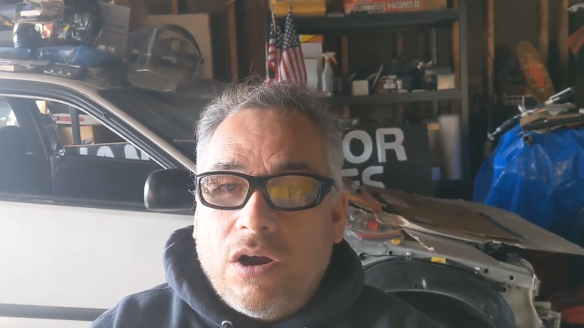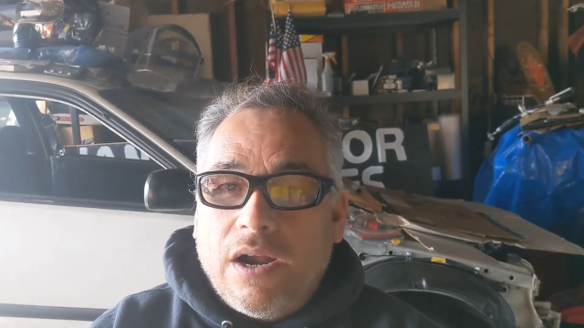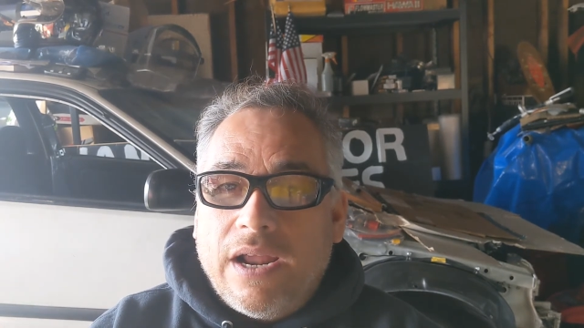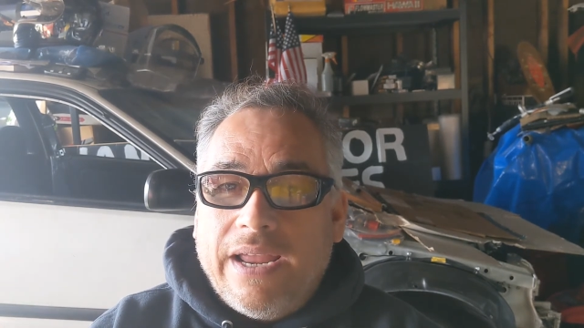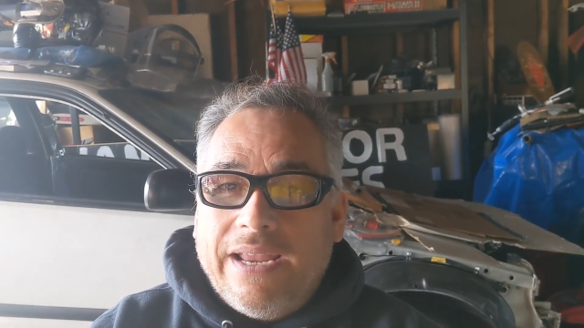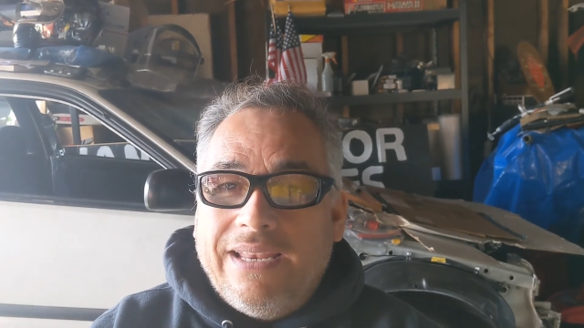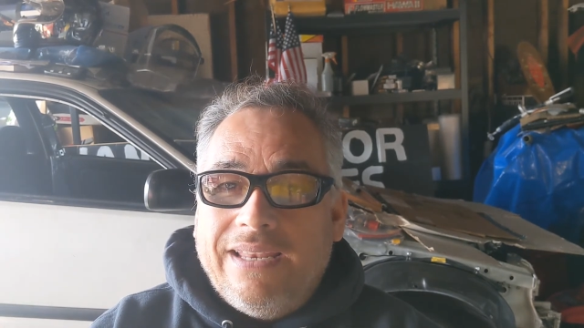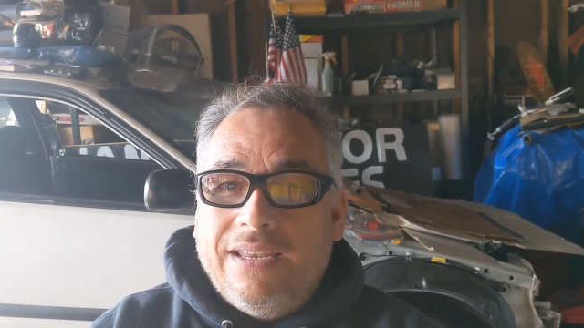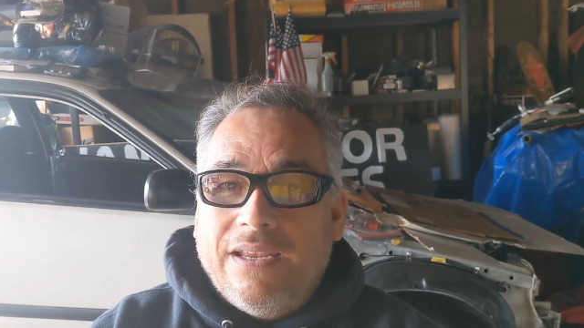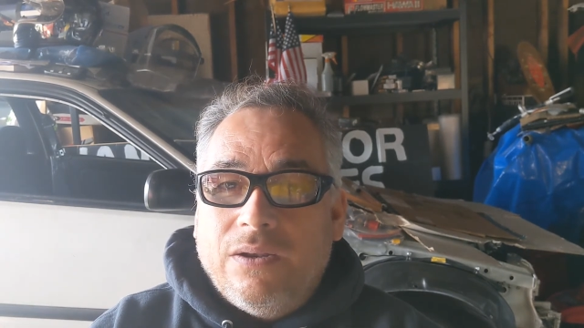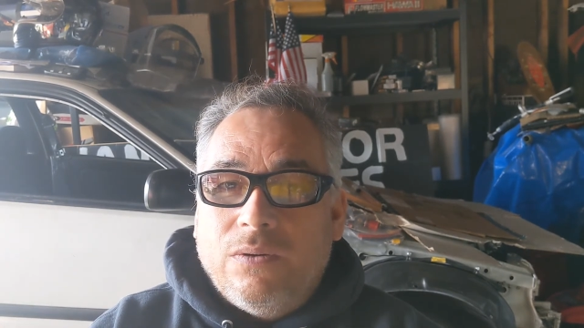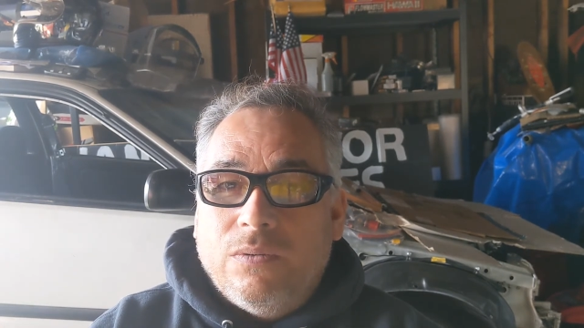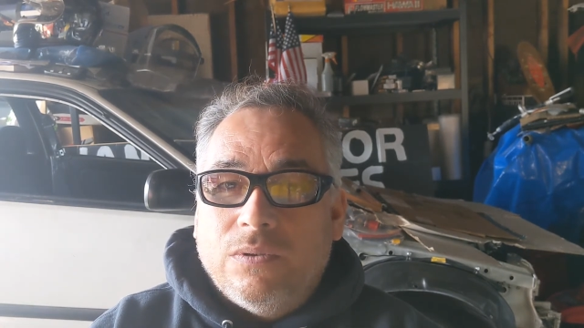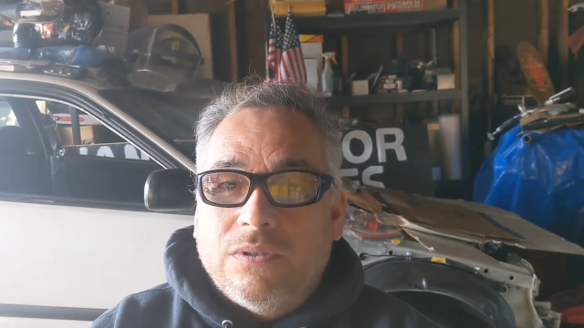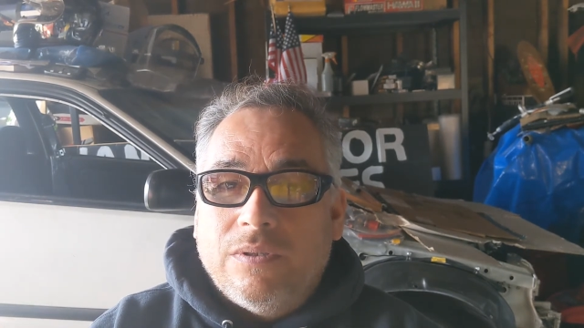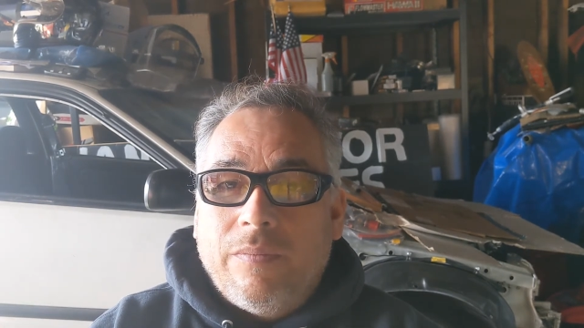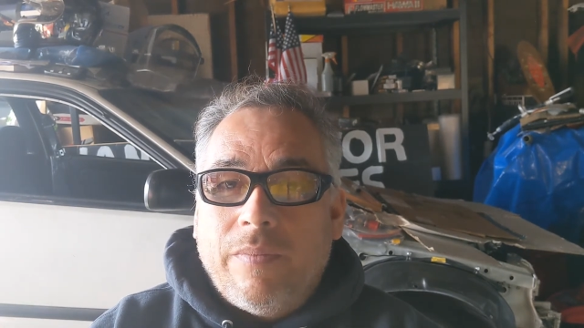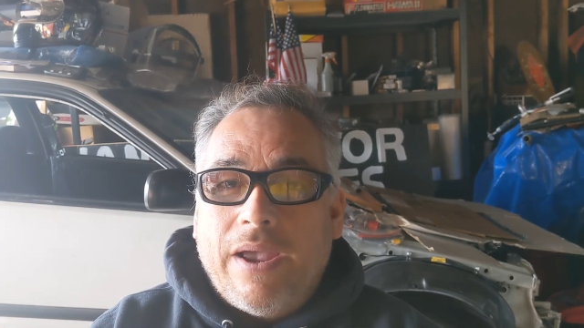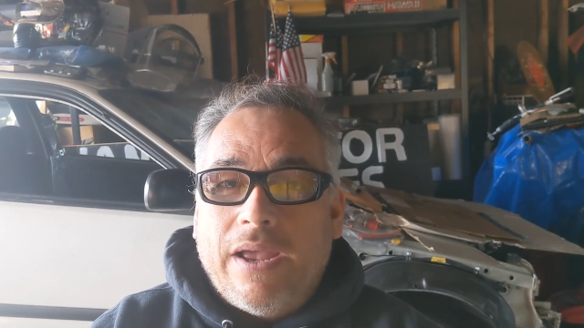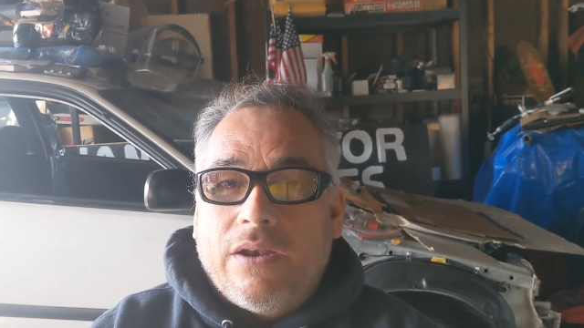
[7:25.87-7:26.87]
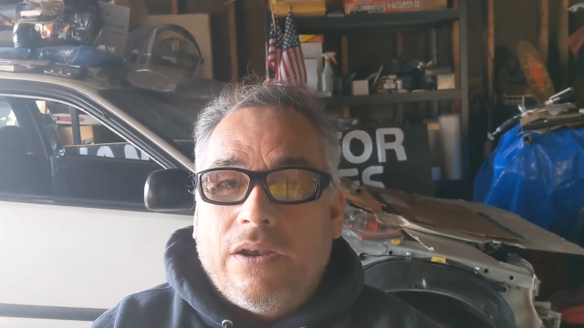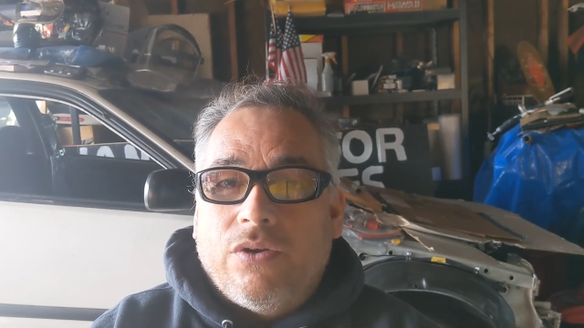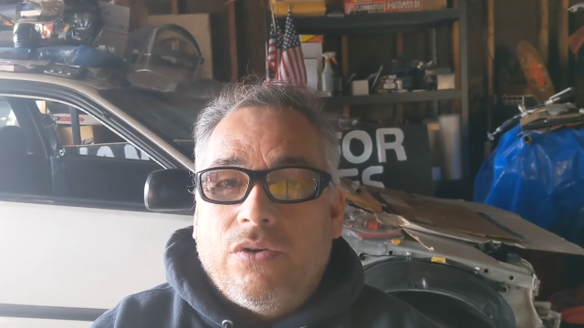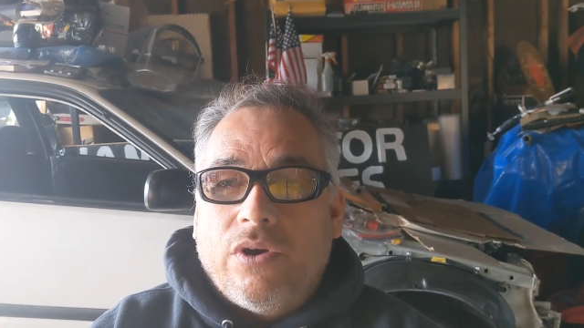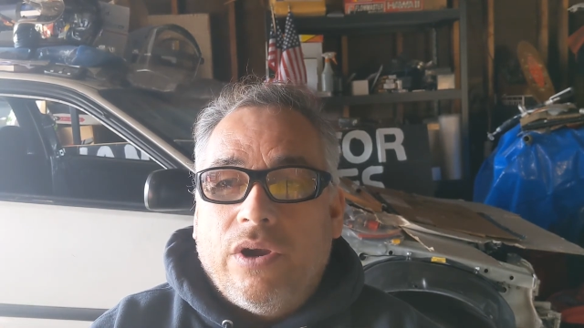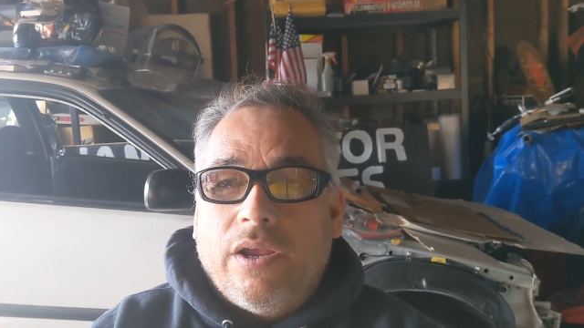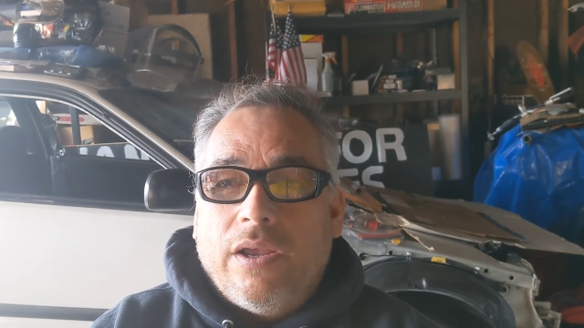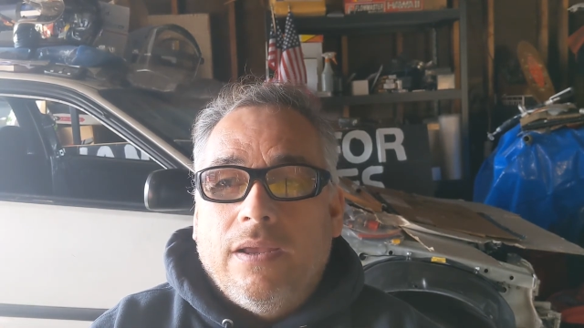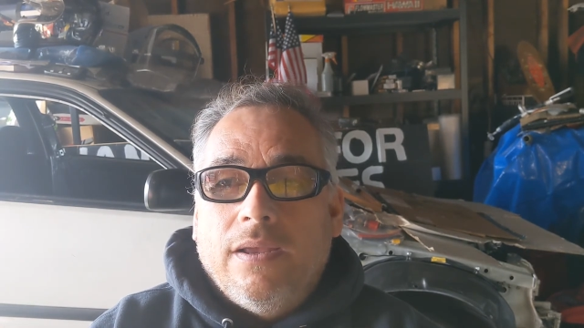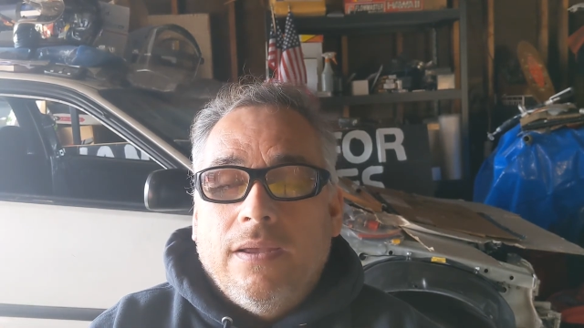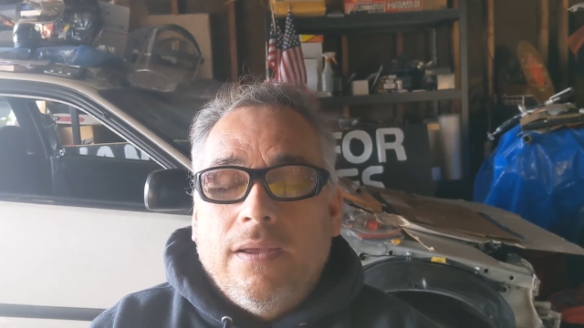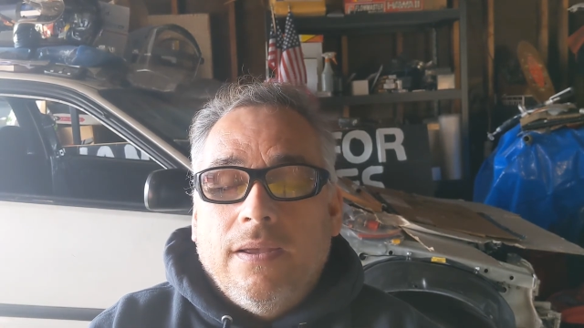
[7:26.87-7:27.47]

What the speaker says: I did was a matte gray.